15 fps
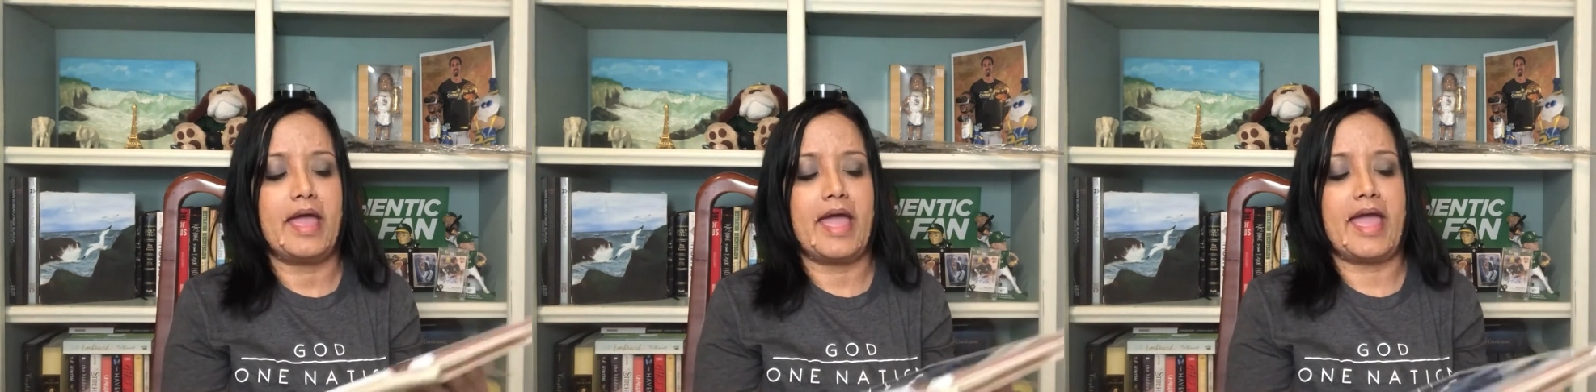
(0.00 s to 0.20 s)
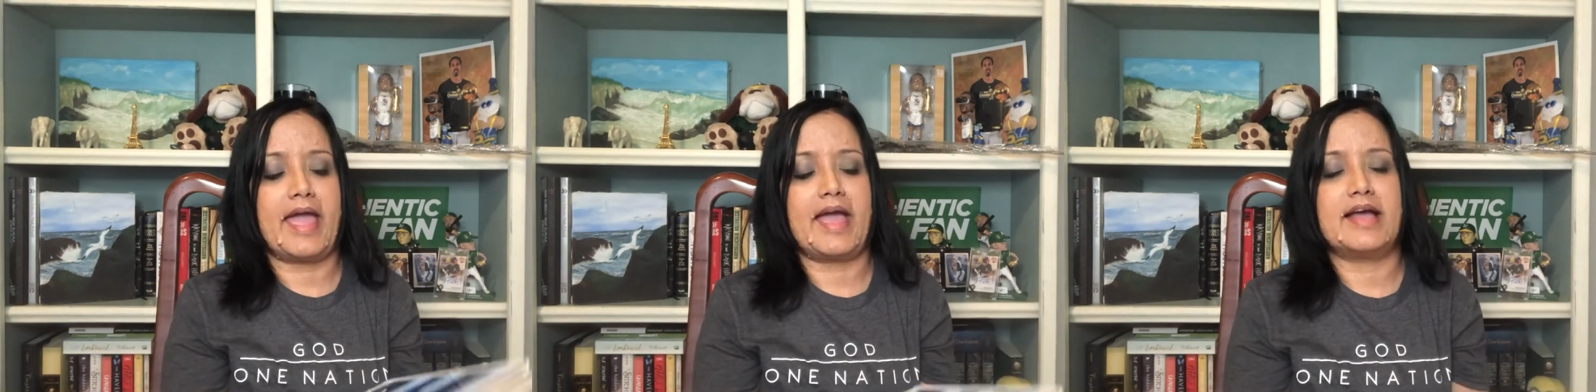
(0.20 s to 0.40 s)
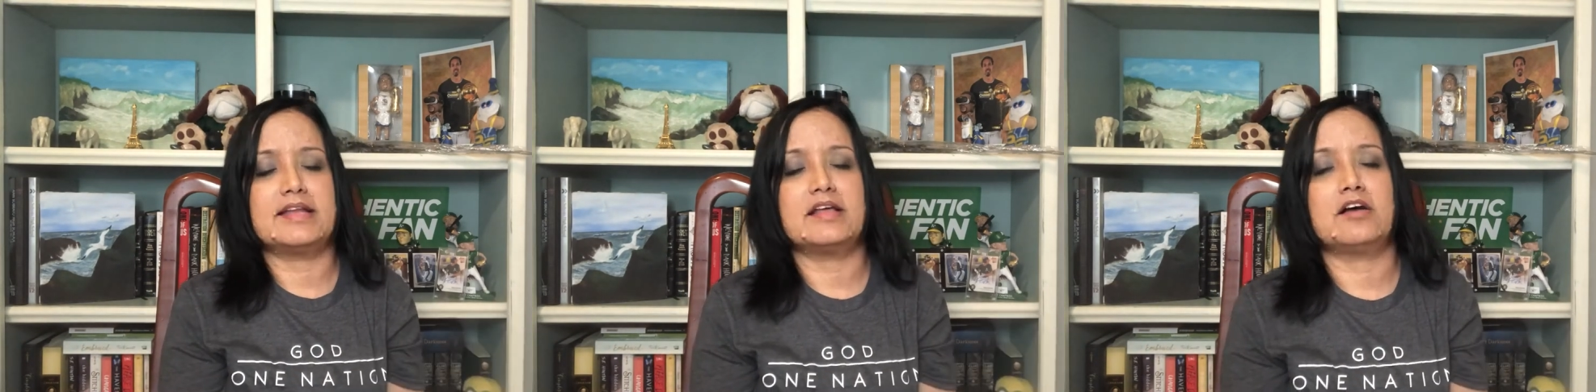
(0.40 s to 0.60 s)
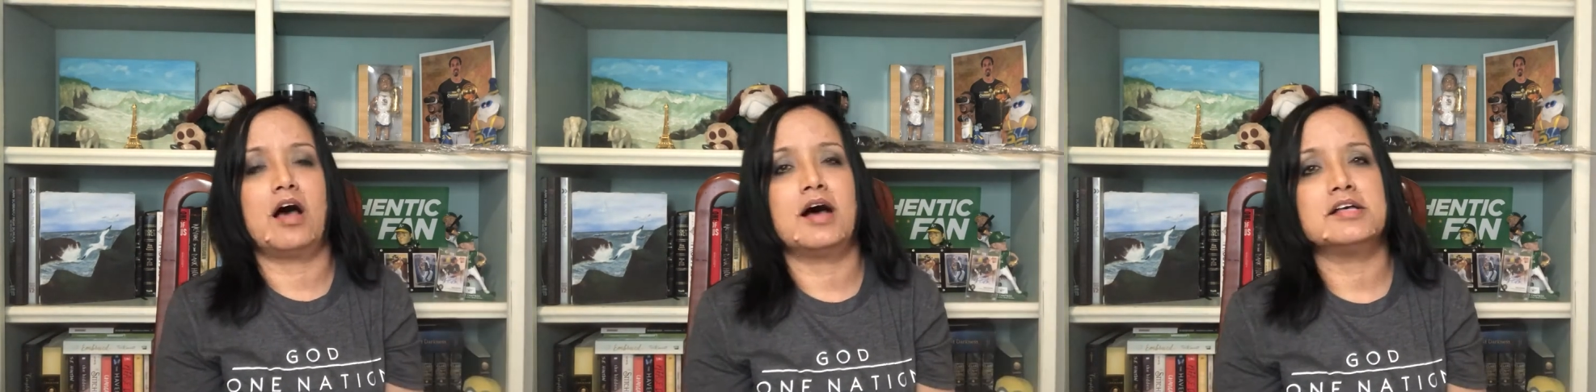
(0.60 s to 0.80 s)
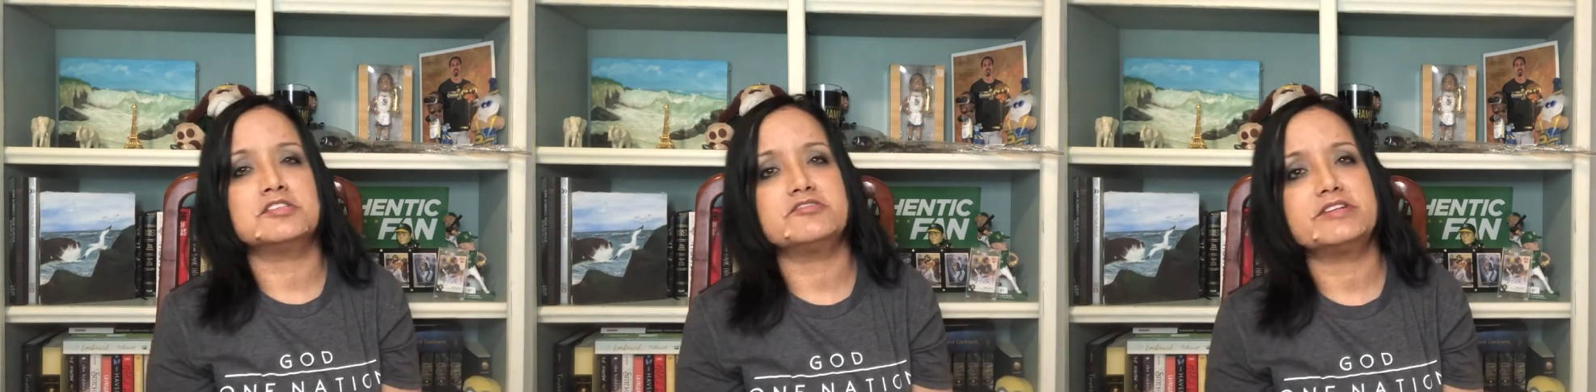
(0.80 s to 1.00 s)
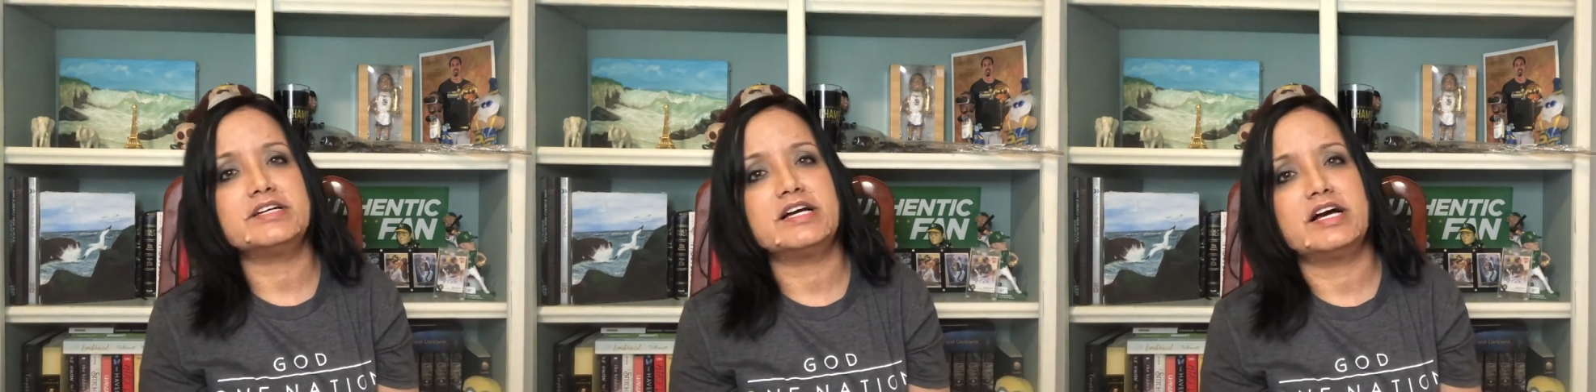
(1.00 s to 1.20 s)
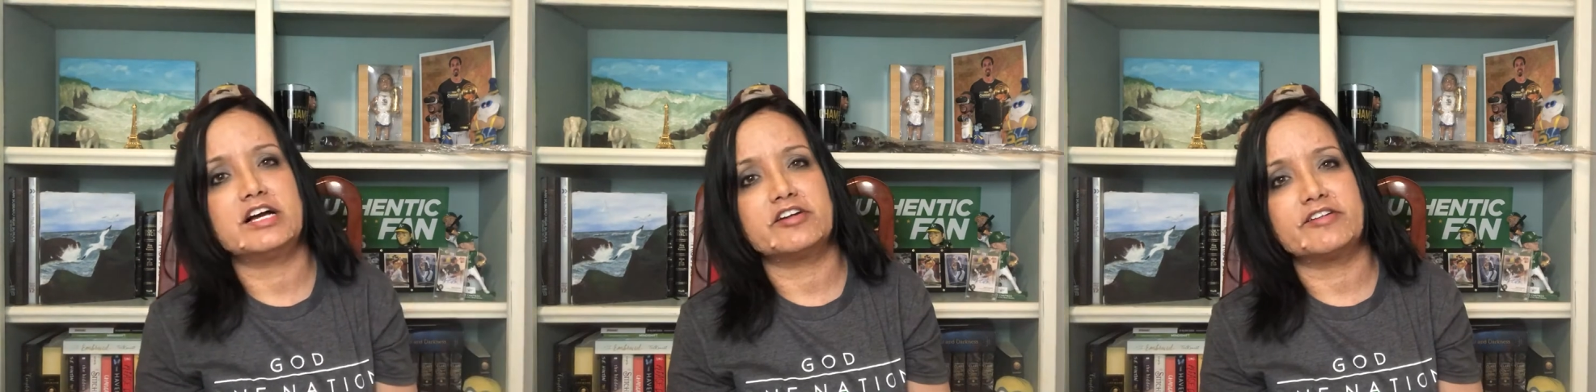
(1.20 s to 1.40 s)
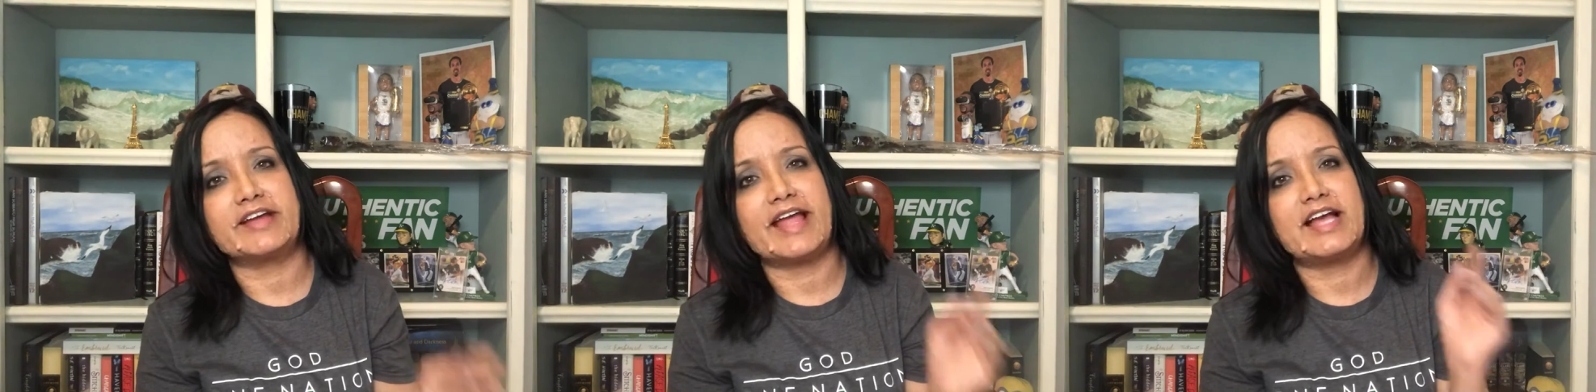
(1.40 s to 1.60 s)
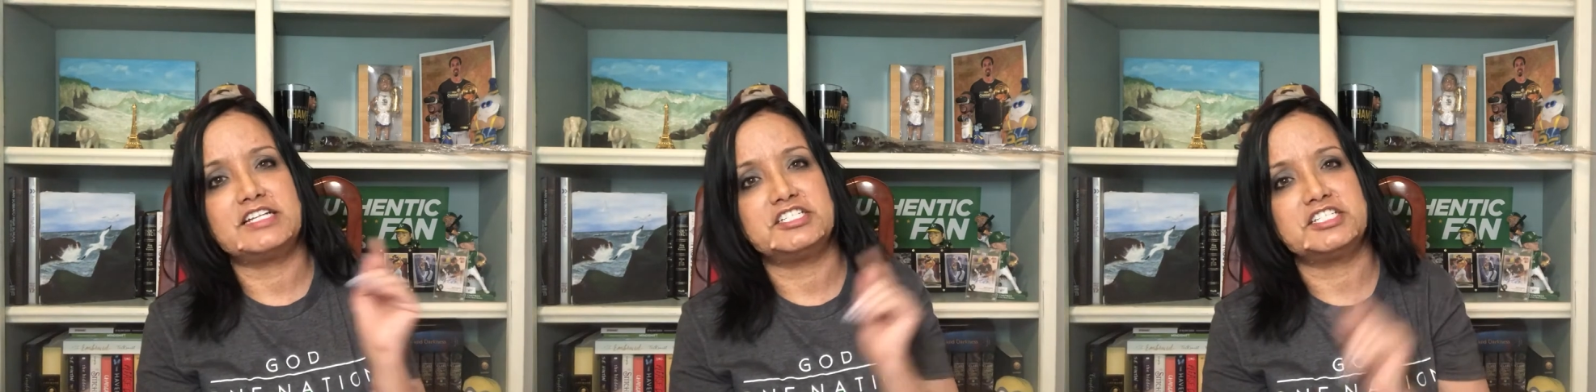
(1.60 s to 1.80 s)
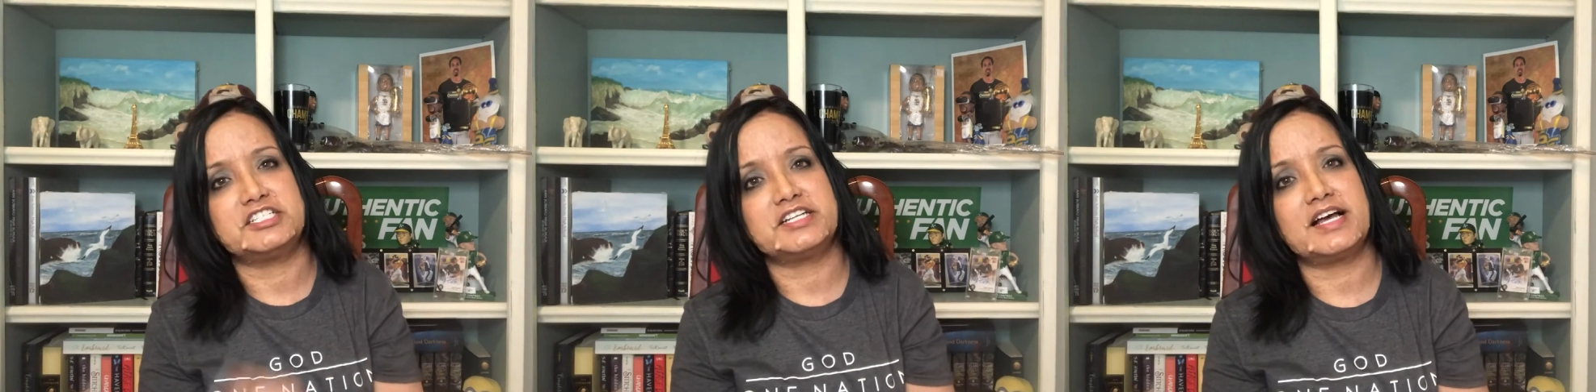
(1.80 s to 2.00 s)
And Austria-Hungary had
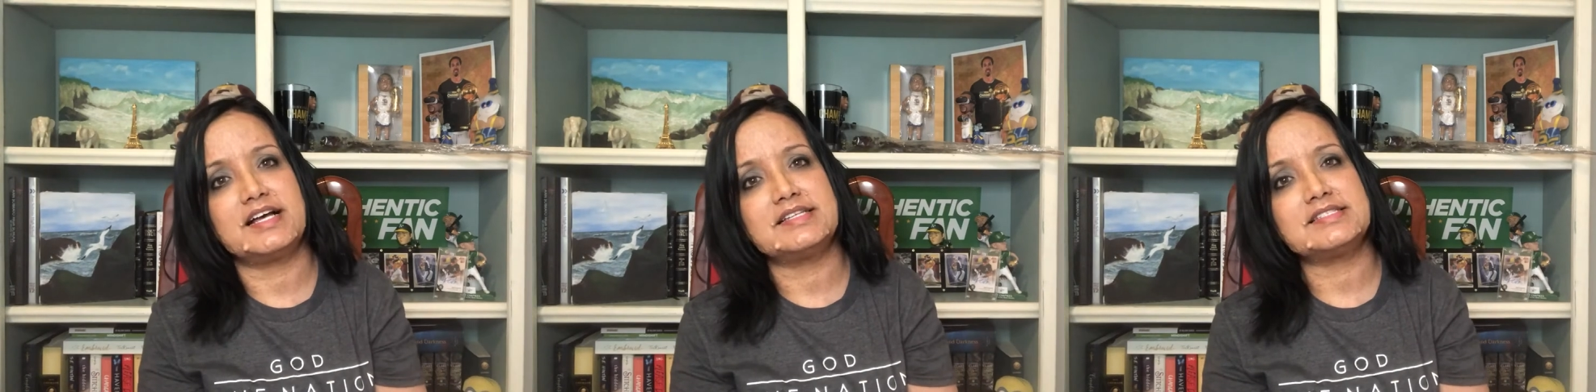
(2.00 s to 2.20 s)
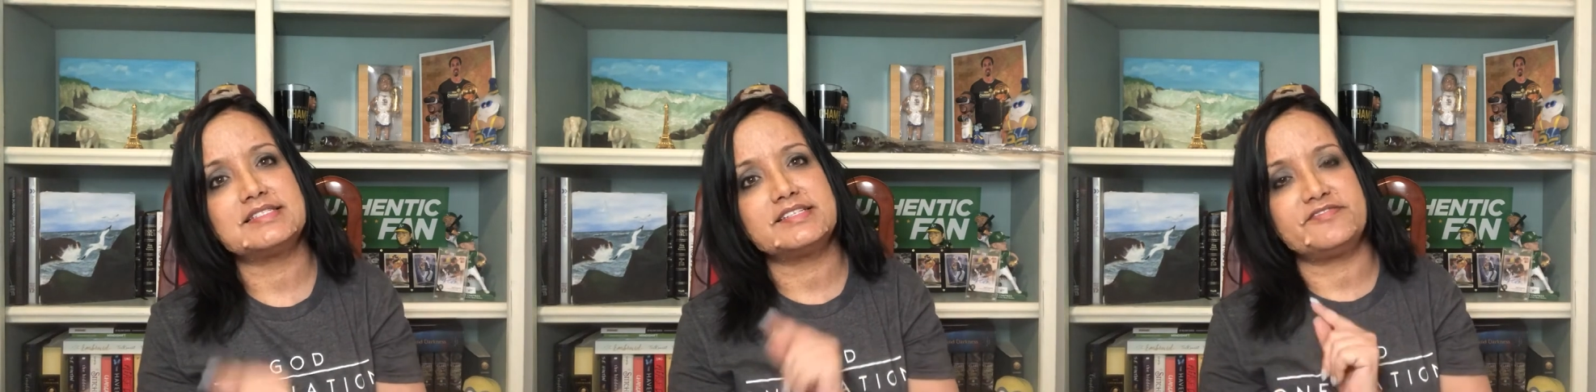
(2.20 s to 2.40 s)
just